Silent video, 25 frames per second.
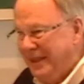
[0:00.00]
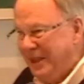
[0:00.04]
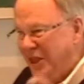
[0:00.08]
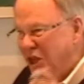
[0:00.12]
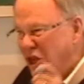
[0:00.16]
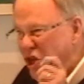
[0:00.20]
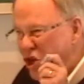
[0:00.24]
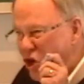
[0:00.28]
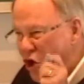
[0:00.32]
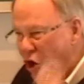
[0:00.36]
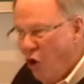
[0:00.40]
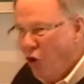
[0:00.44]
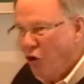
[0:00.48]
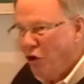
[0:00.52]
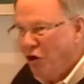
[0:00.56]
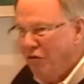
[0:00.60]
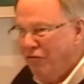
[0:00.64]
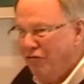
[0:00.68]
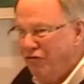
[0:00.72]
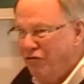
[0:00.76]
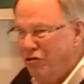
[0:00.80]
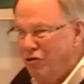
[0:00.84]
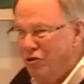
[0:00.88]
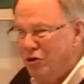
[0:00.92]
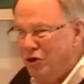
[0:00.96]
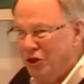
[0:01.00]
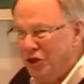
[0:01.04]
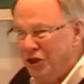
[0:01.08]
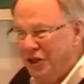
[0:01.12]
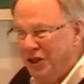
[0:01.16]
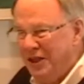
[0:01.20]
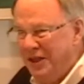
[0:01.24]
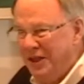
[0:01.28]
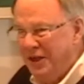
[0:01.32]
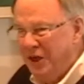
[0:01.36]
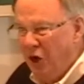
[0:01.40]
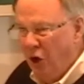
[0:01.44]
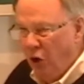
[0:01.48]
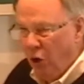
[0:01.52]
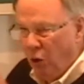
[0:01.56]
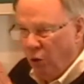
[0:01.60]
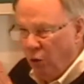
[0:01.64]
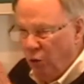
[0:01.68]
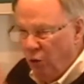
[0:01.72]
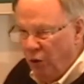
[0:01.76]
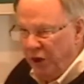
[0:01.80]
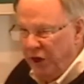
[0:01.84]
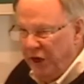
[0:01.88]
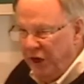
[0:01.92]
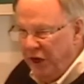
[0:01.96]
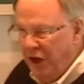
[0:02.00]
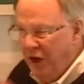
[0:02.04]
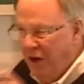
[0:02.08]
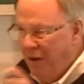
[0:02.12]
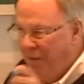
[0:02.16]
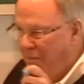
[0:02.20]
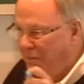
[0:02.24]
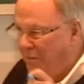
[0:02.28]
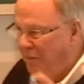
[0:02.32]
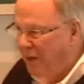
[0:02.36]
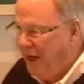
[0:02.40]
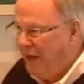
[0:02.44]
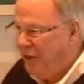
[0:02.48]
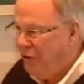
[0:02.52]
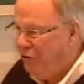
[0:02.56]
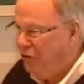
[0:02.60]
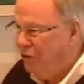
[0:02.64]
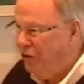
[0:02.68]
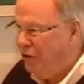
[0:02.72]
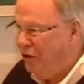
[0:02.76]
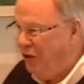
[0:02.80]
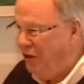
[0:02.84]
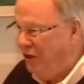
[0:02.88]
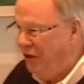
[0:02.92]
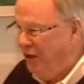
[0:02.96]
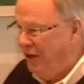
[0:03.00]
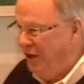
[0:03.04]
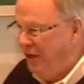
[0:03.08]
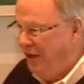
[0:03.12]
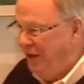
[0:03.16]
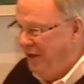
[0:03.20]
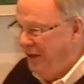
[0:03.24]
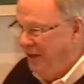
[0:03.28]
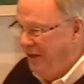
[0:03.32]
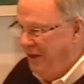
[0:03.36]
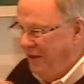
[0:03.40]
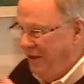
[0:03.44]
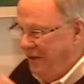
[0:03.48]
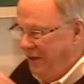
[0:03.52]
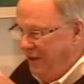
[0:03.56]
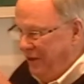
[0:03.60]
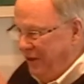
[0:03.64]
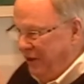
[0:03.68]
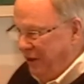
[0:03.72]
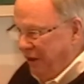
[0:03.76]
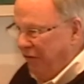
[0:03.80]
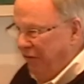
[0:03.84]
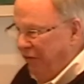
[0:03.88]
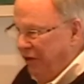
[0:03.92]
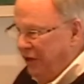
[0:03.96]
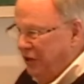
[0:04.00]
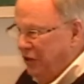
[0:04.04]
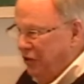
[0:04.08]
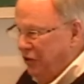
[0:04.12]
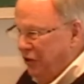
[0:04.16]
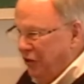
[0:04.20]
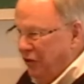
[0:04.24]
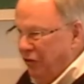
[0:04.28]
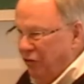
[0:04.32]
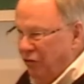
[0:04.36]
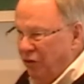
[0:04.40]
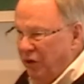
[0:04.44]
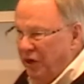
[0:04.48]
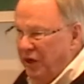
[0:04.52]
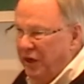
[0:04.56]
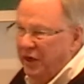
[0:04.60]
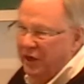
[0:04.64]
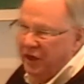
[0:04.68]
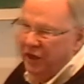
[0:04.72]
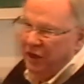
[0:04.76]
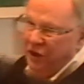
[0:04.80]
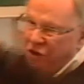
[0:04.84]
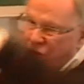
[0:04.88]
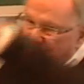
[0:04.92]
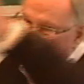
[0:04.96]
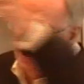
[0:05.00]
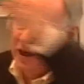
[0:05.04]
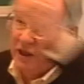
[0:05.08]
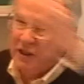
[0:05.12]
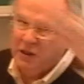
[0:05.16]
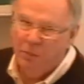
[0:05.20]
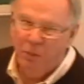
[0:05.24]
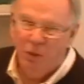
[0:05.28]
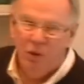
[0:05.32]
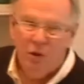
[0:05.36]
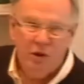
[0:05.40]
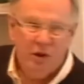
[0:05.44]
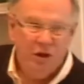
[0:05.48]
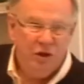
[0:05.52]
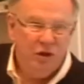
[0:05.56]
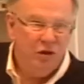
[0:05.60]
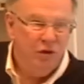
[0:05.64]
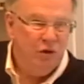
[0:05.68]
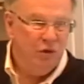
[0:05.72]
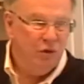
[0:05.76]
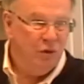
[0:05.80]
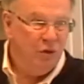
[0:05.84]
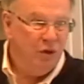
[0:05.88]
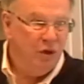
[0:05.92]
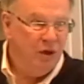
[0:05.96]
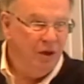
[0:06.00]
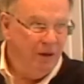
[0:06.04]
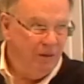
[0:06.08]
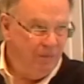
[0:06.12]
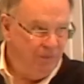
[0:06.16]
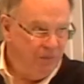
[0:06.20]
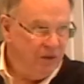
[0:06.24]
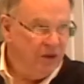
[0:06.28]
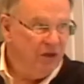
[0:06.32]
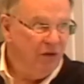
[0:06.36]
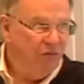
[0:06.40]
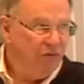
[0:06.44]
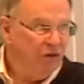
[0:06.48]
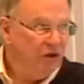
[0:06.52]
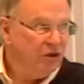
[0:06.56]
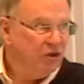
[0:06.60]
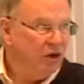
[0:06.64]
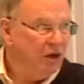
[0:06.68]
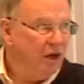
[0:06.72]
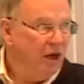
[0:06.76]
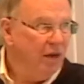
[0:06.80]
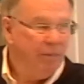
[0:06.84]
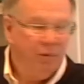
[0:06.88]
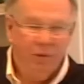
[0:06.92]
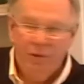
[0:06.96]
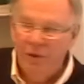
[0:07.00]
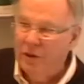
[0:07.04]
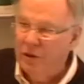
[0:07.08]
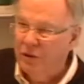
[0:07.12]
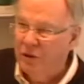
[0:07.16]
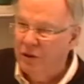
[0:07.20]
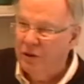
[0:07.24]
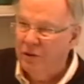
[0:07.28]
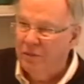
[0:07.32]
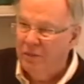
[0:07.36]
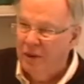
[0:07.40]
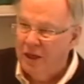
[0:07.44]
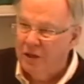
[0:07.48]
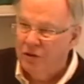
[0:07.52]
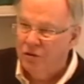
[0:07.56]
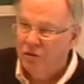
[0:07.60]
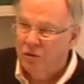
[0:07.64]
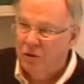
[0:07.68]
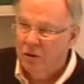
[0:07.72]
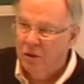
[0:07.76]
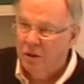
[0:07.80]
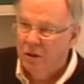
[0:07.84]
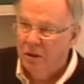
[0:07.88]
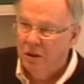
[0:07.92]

No confusion. Ring module derivation on the ring transported to differential operator on the module.